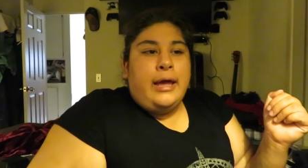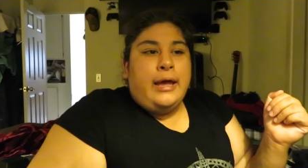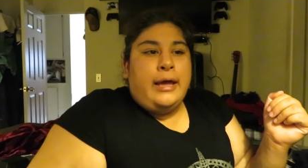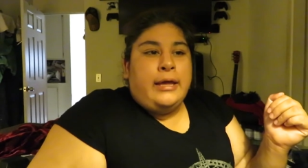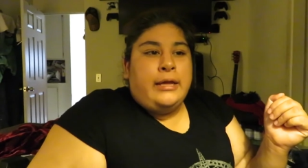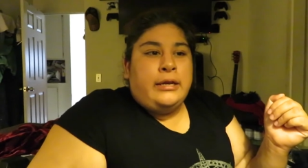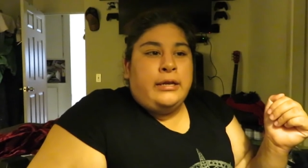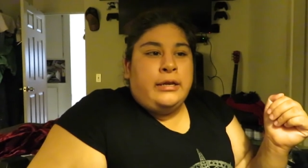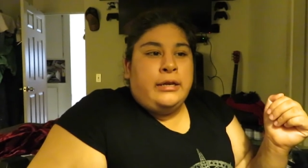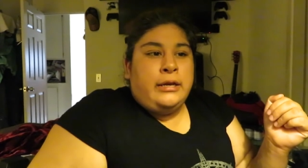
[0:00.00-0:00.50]

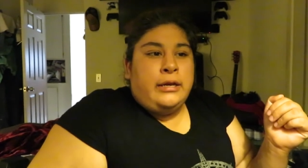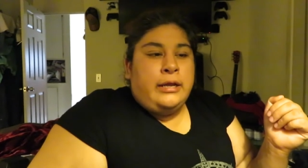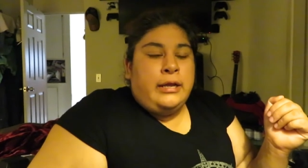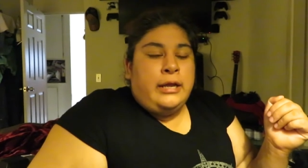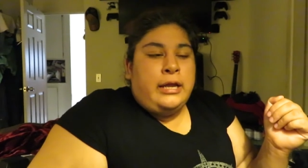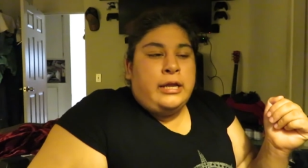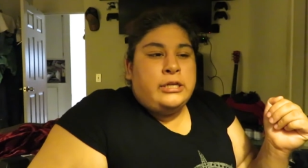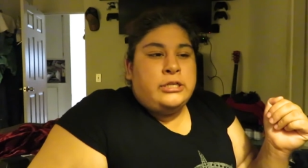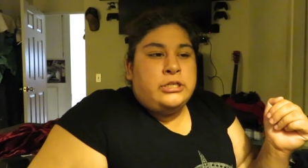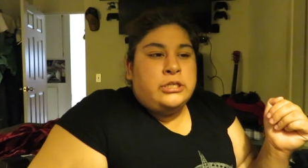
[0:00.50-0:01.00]
and
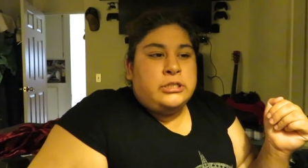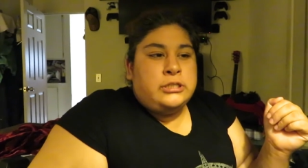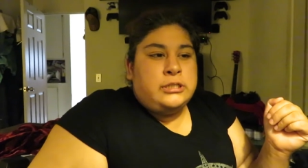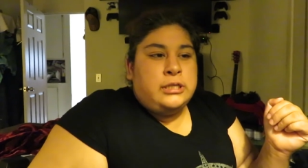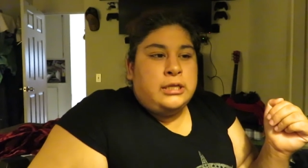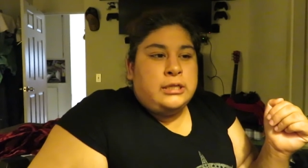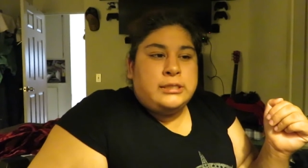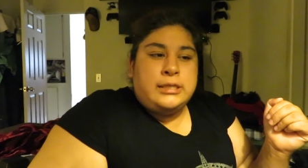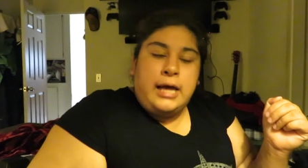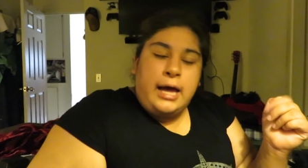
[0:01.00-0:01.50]
he just
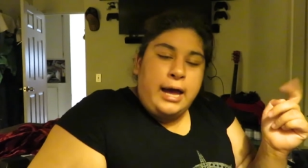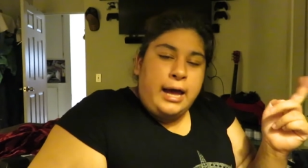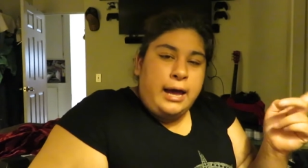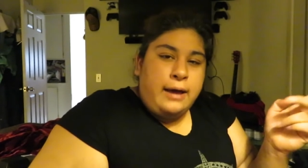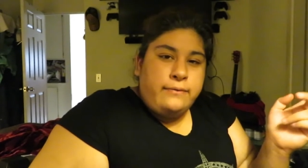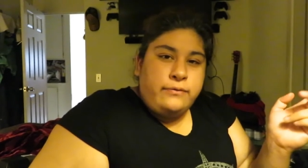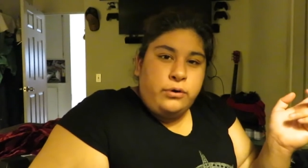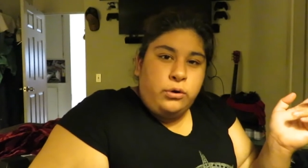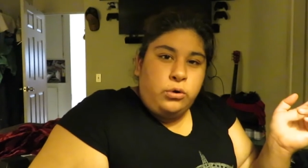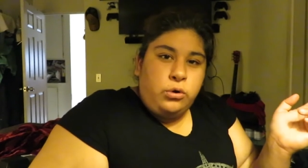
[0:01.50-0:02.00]
says, "I
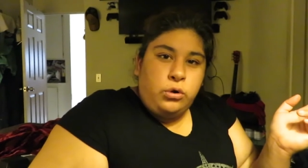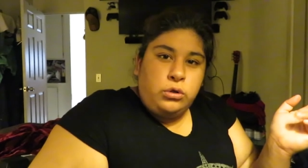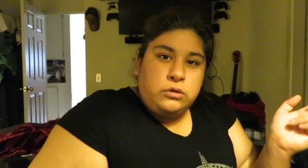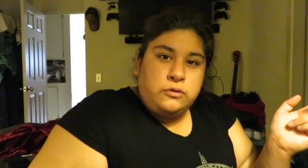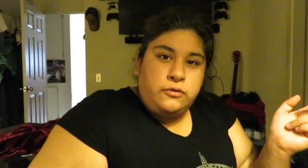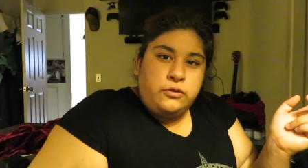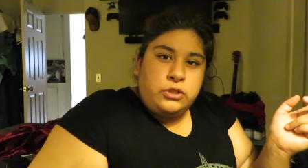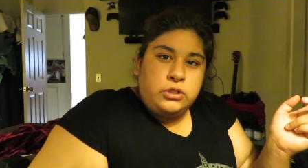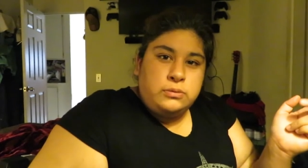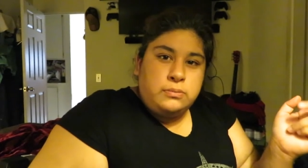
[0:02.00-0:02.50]
have no clothes
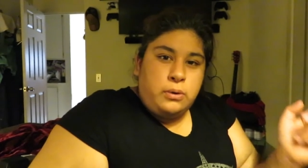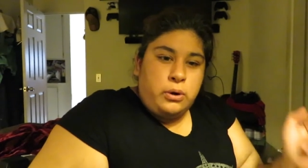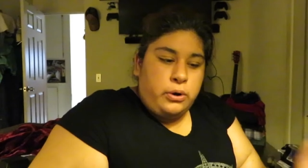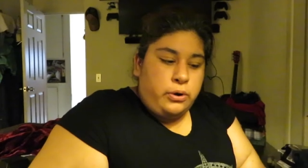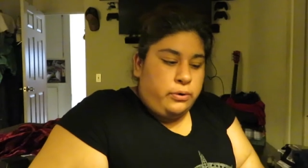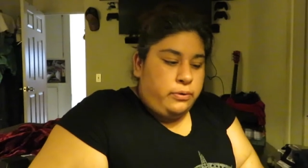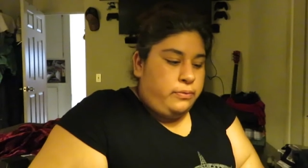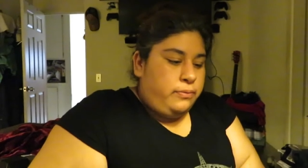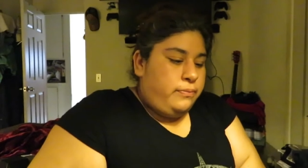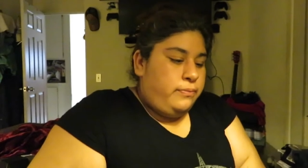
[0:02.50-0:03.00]
for
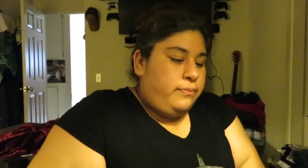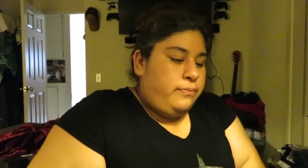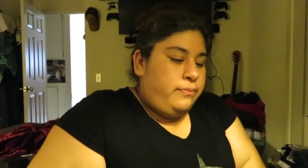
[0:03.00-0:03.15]
tomorrow."